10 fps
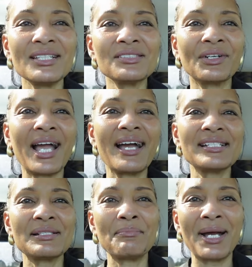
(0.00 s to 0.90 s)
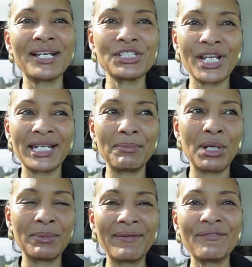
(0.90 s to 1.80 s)
So guys, my shady
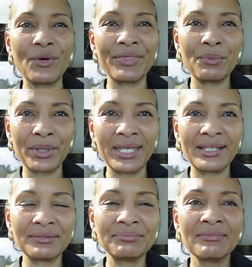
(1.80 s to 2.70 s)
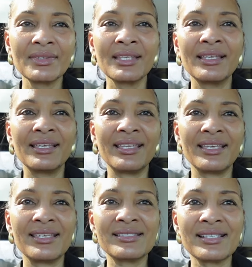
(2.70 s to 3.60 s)
moment for the week
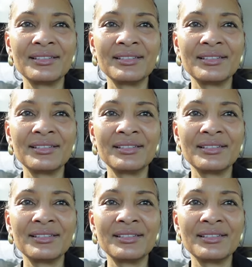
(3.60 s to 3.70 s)
is